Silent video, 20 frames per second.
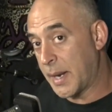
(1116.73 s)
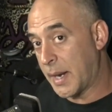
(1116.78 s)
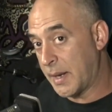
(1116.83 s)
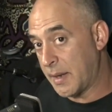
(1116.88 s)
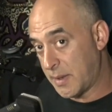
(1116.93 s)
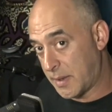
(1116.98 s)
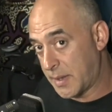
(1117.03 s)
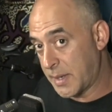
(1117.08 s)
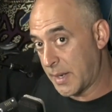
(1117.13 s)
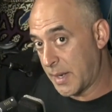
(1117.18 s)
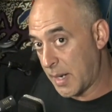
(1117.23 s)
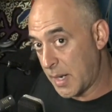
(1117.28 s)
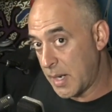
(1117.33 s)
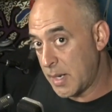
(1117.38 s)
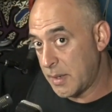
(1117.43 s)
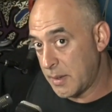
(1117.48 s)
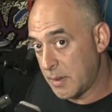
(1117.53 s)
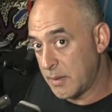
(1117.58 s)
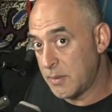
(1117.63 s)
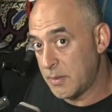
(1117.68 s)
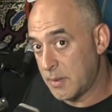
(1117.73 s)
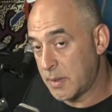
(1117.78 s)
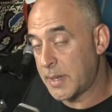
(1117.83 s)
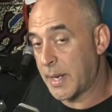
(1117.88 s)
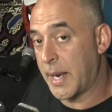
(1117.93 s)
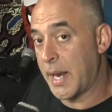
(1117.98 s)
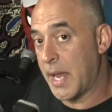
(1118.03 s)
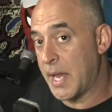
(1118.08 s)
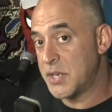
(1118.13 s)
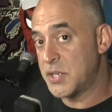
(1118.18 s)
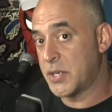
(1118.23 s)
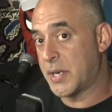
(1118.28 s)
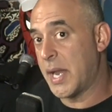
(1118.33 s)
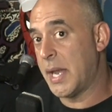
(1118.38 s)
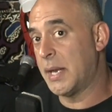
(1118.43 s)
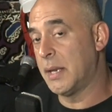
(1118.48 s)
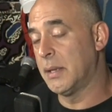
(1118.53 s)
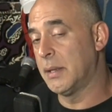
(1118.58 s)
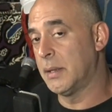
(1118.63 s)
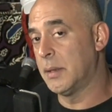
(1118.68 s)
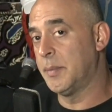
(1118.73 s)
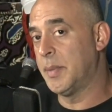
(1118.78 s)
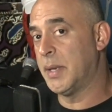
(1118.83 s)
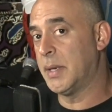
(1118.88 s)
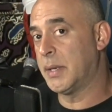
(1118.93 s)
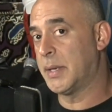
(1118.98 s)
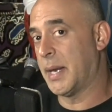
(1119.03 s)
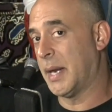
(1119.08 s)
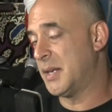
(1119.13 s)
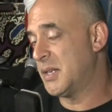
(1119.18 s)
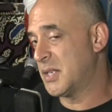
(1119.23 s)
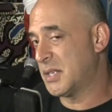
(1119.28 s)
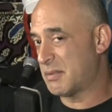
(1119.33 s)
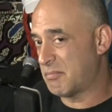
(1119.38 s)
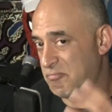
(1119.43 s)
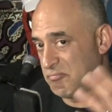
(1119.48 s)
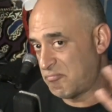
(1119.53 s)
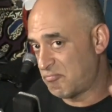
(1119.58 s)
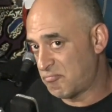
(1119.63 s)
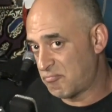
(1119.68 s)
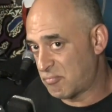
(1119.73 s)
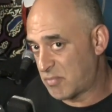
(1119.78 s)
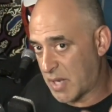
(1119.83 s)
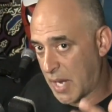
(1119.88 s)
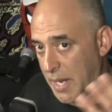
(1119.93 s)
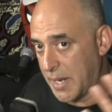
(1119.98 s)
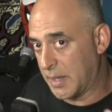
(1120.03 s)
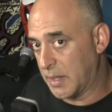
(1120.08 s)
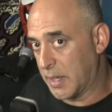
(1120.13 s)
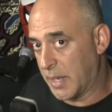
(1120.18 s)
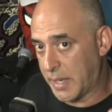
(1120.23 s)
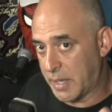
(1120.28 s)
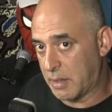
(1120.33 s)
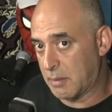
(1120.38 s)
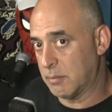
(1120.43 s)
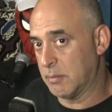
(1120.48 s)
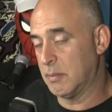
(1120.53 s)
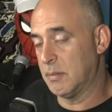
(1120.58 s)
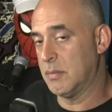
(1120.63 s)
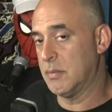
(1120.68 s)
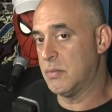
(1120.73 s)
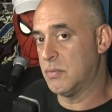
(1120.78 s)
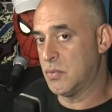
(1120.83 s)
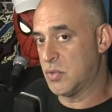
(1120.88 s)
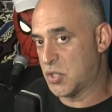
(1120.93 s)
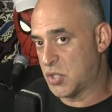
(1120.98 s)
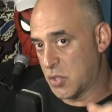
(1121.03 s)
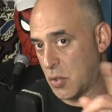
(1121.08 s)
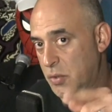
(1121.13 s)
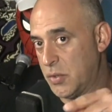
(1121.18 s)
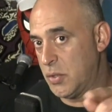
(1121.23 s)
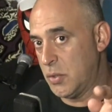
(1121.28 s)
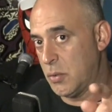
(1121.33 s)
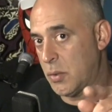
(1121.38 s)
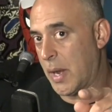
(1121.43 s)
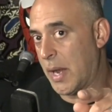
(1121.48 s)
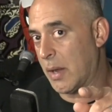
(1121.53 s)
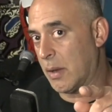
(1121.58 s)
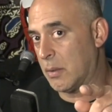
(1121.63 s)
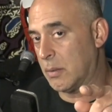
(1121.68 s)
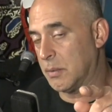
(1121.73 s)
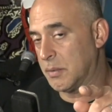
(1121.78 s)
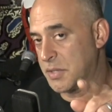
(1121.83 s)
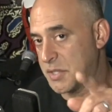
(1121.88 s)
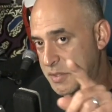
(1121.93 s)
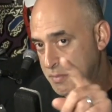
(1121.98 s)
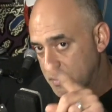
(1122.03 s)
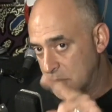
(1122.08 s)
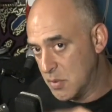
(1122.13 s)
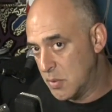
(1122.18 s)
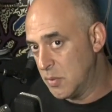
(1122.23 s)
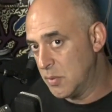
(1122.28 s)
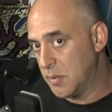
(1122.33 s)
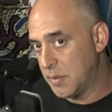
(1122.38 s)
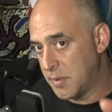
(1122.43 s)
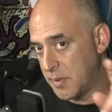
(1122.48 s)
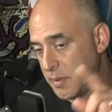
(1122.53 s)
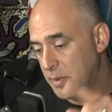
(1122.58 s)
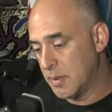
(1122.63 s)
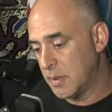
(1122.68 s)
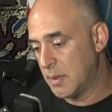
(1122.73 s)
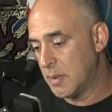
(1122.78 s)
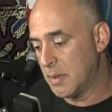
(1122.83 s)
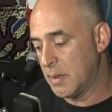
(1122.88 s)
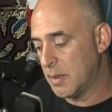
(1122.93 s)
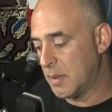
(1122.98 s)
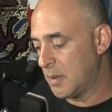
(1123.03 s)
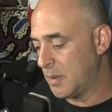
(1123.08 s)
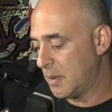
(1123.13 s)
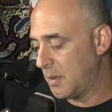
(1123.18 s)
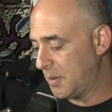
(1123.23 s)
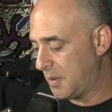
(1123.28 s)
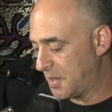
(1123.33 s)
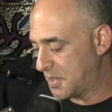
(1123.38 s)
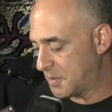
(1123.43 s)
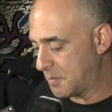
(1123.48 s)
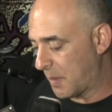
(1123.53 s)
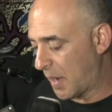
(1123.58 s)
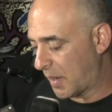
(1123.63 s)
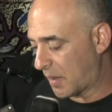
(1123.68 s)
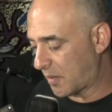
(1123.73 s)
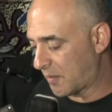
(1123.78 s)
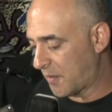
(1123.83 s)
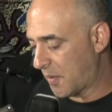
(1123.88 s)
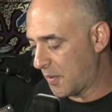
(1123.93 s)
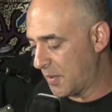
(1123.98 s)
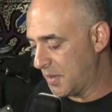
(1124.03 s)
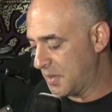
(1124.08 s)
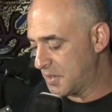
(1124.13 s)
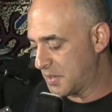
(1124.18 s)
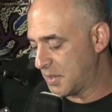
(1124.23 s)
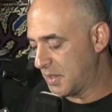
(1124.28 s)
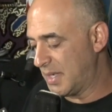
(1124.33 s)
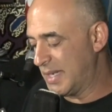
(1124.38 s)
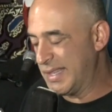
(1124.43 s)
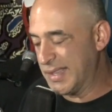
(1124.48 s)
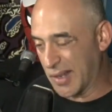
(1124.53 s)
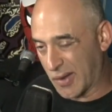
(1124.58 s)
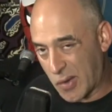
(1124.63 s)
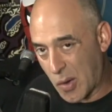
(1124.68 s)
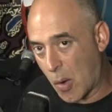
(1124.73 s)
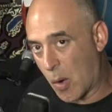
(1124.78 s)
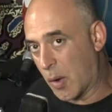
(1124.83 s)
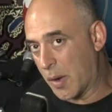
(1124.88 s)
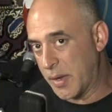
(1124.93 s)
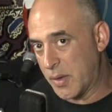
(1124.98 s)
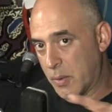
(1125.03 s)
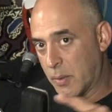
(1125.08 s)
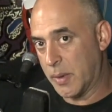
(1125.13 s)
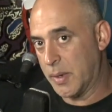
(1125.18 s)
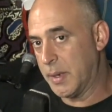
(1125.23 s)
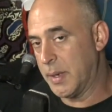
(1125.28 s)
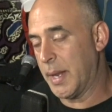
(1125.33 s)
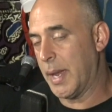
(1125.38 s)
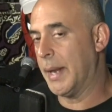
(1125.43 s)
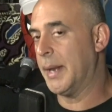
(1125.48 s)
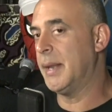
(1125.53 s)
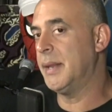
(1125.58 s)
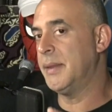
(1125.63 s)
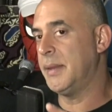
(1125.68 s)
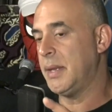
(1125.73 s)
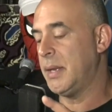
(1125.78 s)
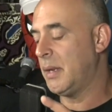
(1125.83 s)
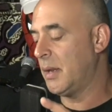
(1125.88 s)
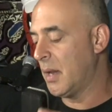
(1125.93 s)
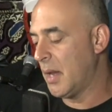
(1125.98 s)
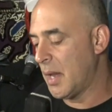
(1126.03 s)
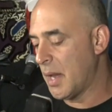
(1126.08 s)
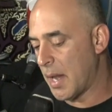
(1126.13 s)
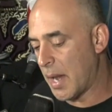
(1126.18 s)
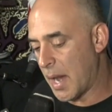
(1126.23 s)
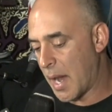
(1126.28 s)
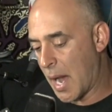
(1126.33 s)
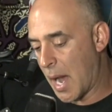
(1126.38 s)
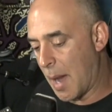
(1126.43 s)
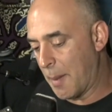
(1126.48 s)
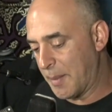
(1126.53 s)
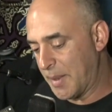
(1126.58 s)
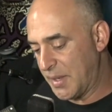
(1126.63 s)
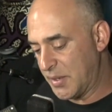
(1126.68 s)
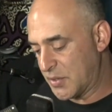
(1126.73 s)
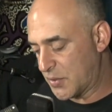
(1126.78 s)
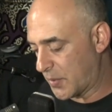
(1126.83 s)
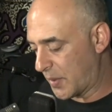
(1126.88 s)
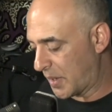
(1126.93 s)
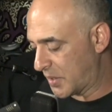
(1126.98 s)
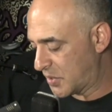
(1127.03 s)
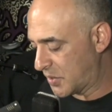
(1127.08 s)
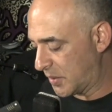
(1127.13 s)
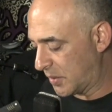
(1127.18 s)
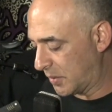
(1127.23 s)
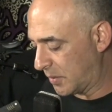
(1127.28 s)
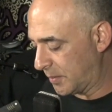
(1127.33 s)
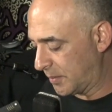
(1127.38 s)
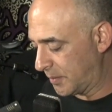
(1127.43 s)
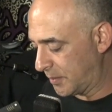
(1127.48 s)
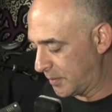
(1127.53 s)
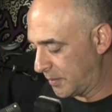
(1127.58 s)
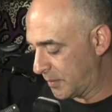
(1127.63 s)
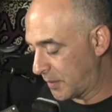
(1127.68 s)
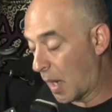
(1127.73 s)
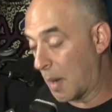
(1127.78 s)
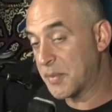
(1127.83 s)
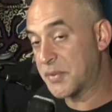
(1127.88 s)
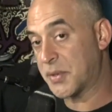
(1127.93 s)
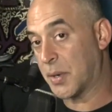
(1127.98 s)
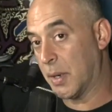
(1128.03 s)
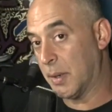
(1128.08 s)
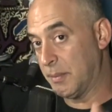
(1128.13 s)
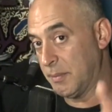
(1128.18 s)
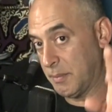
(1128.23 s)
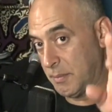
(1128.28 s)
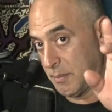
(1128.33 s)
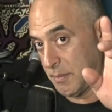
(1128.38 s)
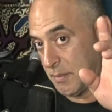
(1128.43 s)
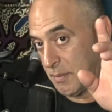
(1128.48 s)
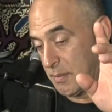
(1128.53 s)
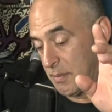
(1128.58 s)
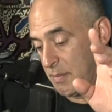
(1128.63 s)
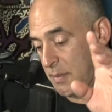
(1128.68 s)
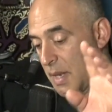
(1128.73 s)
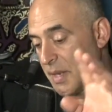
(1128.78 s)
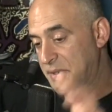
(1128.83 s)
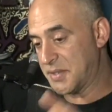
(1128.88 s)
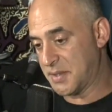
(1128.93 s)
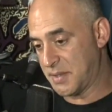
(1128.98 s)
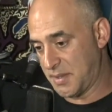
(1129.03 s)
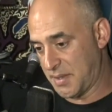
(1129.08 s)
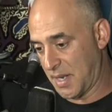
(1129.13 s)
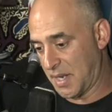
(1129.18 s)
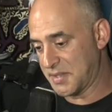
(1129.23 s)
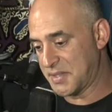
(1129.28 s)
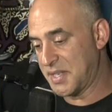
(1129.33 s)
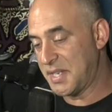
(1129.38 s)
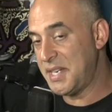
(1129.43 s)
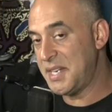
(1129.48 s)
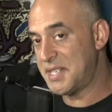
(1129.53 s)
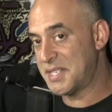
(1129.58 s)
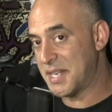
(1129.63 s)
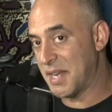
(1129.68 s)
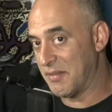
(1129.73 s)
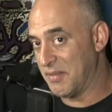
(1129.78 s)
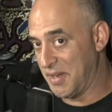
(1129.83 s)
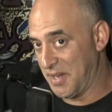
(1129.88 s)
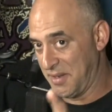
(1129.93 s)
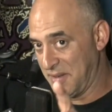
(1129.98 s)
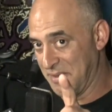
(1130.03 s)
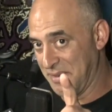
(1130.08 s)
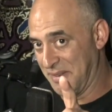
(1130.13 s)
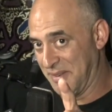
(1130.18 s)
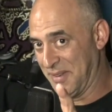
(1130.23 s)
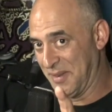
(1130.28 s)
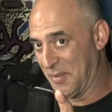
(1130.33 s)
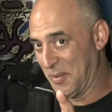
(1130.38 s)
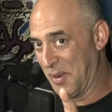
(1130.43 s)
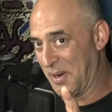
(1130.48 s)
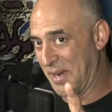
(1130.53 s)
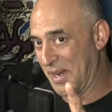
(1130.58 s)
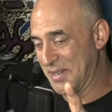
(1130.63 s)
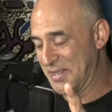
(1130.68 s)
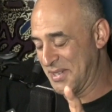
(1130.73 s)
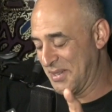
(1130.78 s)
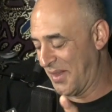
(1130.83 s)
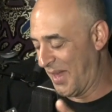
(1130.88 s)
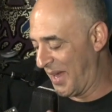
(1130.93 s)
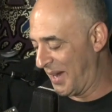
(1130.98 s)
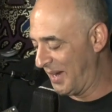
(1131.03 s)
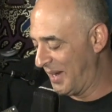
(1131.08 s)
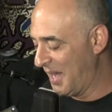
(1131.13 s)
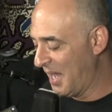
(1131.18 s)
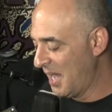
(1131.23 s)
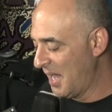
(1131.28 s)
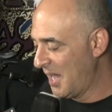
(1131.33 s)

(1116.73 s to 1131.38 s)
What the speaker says: I educate a little bit? Can I just kind of like show you how smooth this microphone is in the cardioid and in the omnidirectional? I'm sorry. That's the E70. We'll get to that.